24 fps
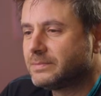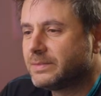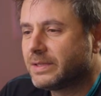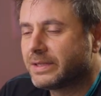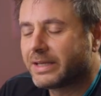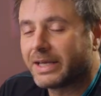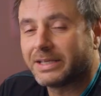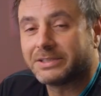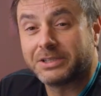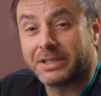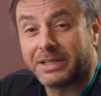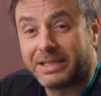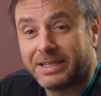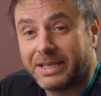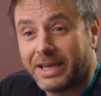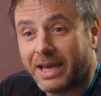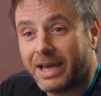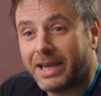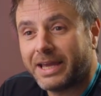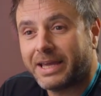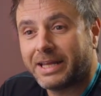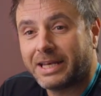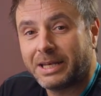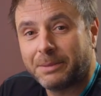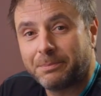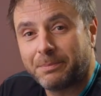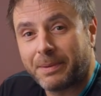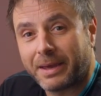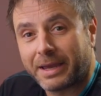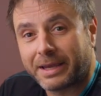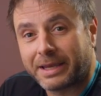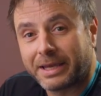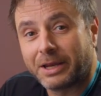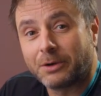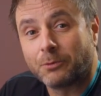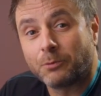Okay, so here in the
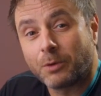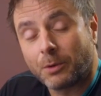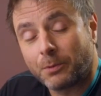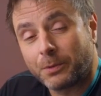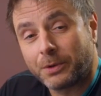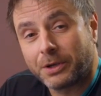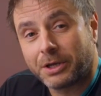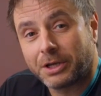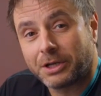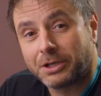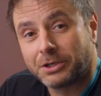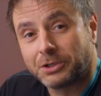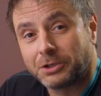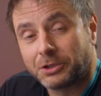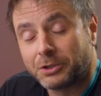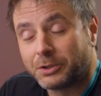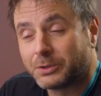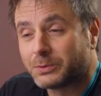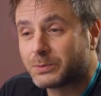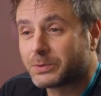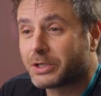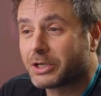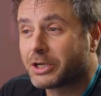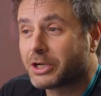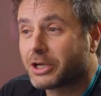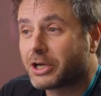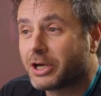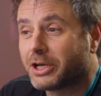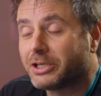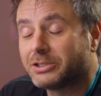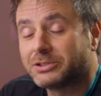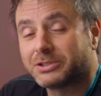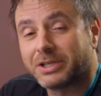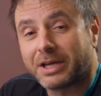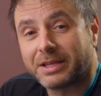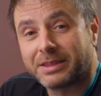back end, what we're going to do is we're going to go
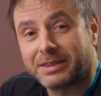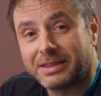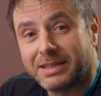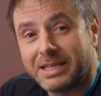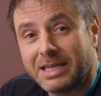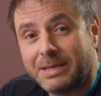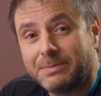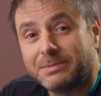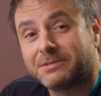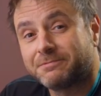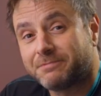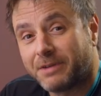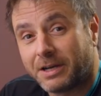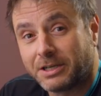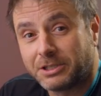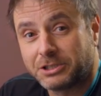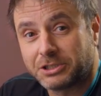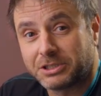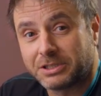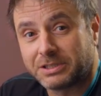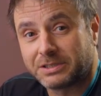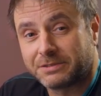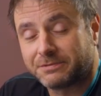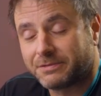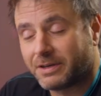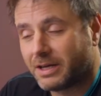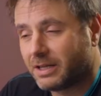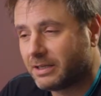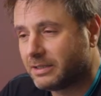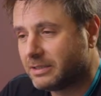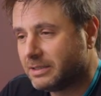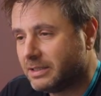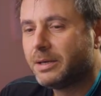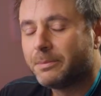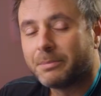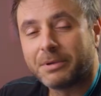into our themes functions file.
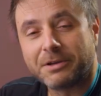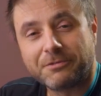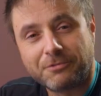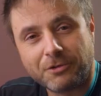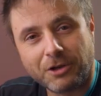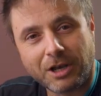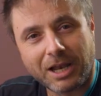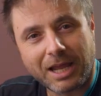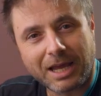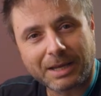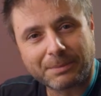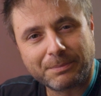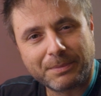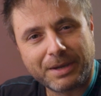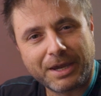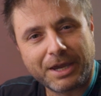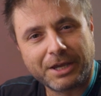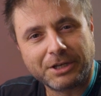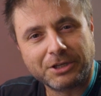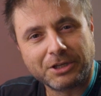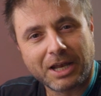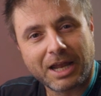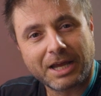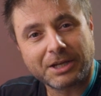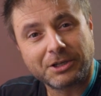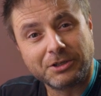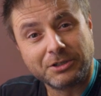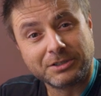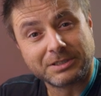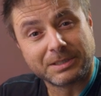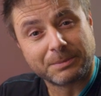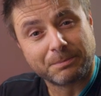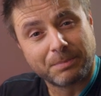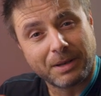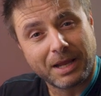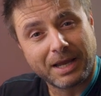But if you're like me and you like
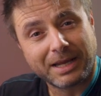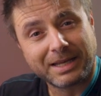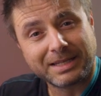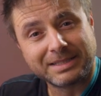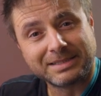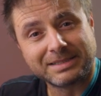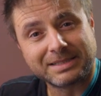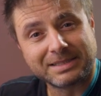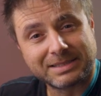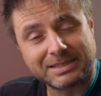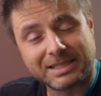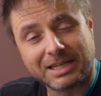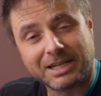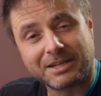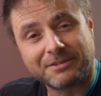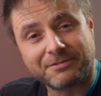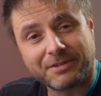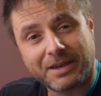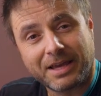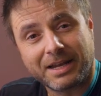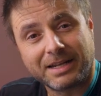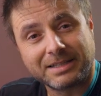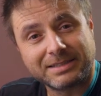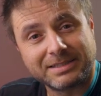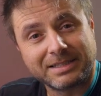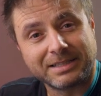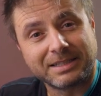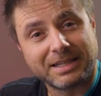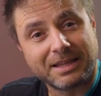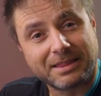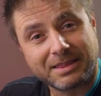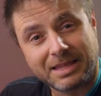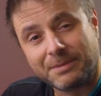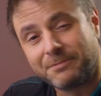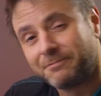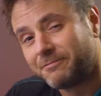using plugins instead of editing the
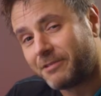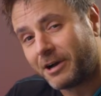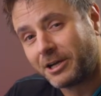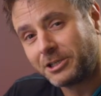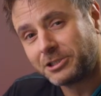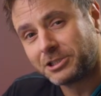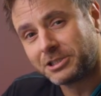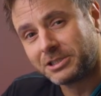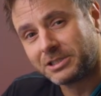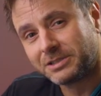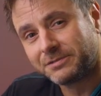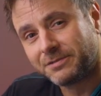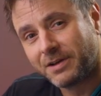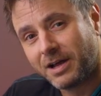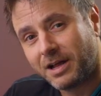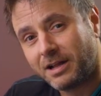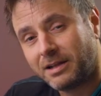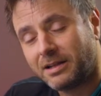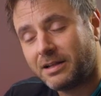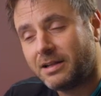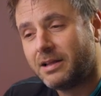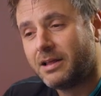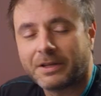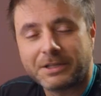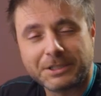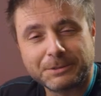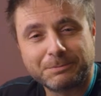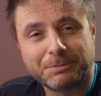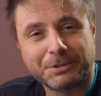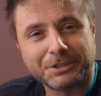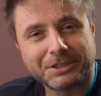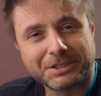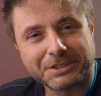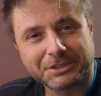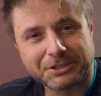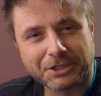theme functions file, just
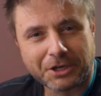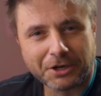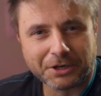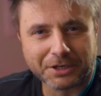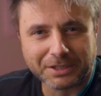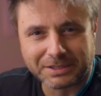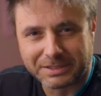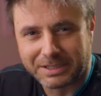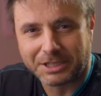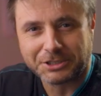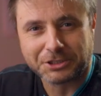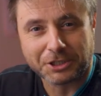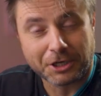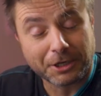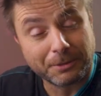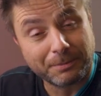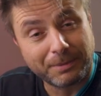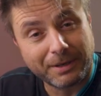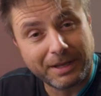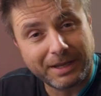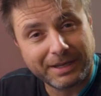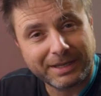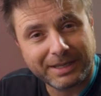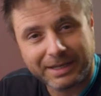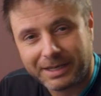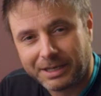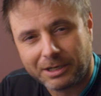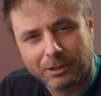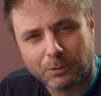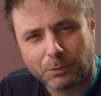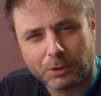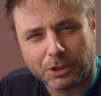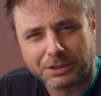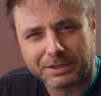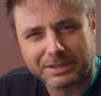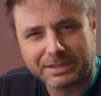put this code inside your own plugin and
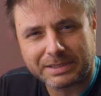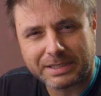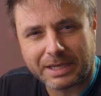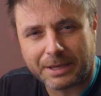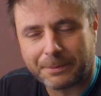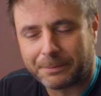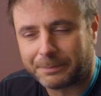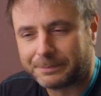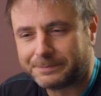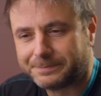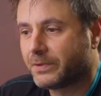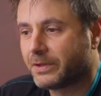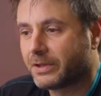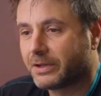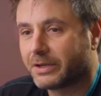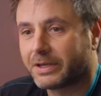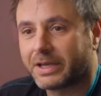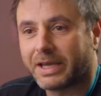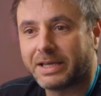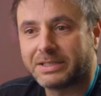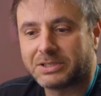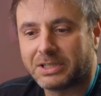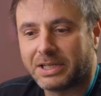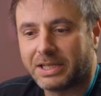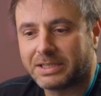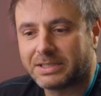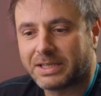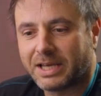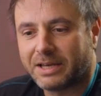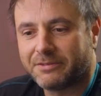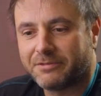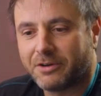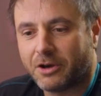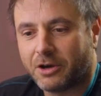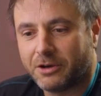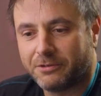it'll work the same. Okay, so let's
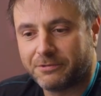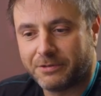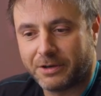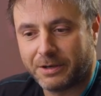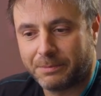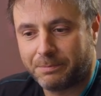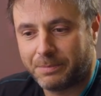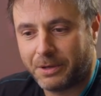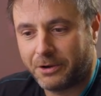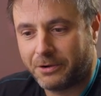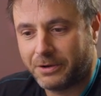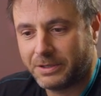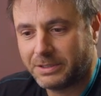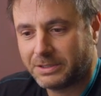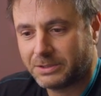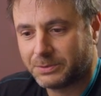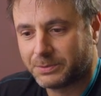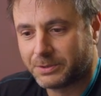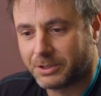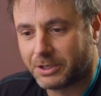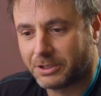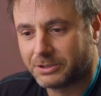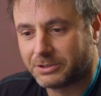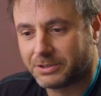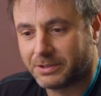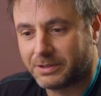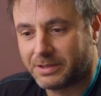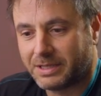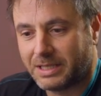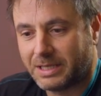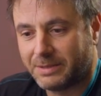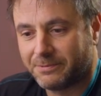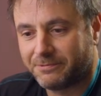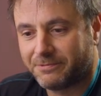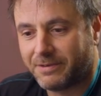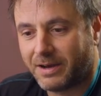hover over appearance. We go to
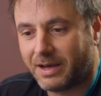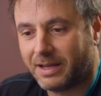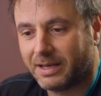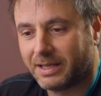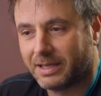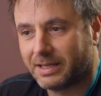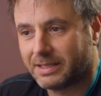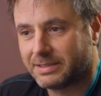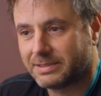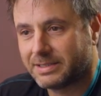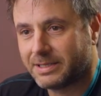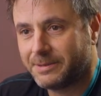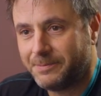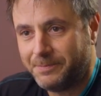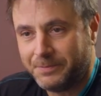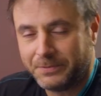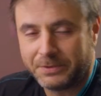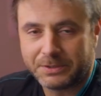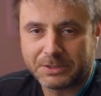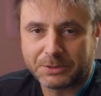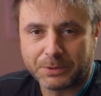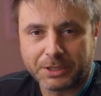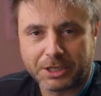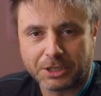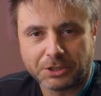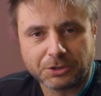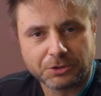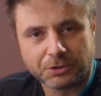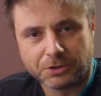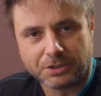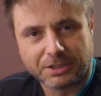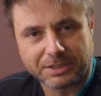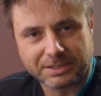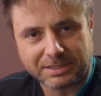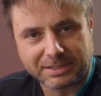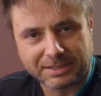theme file editor. So we can
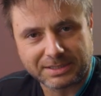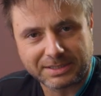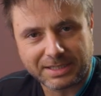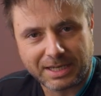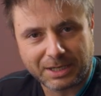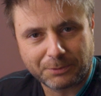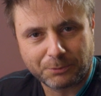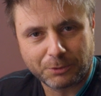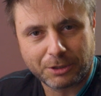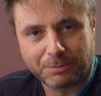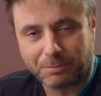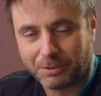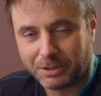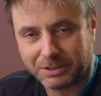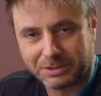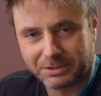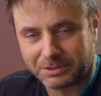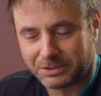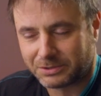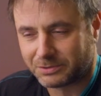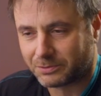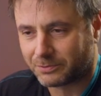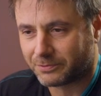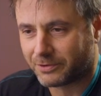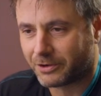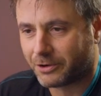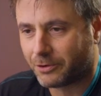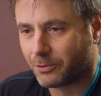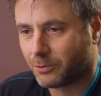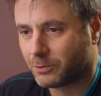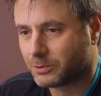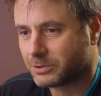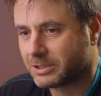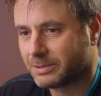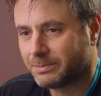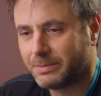do this inside WordPress. It's very
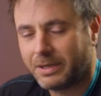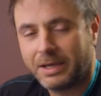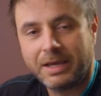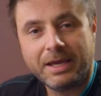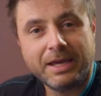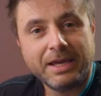awesome.